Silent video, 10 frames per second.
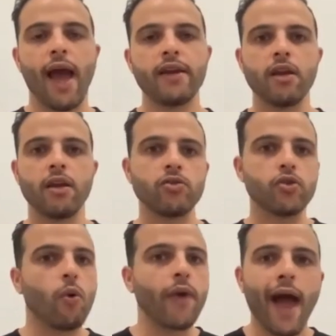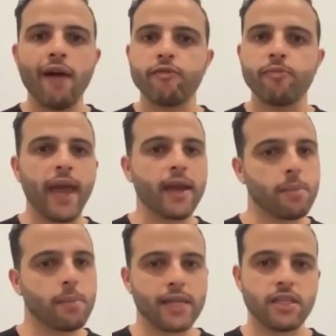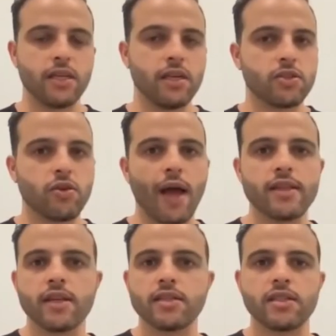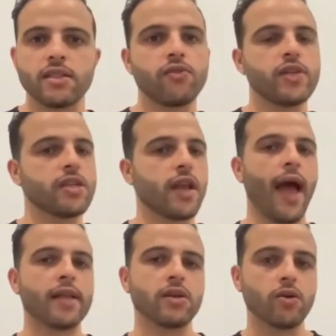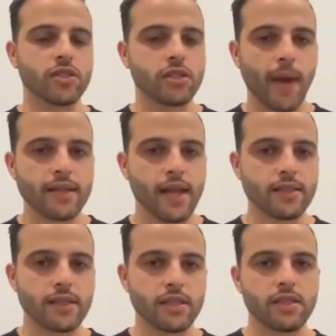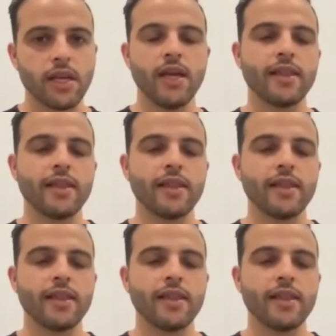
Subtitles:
I don't have pain in my teeth, so I didn't see the reason I had to go see my dentist.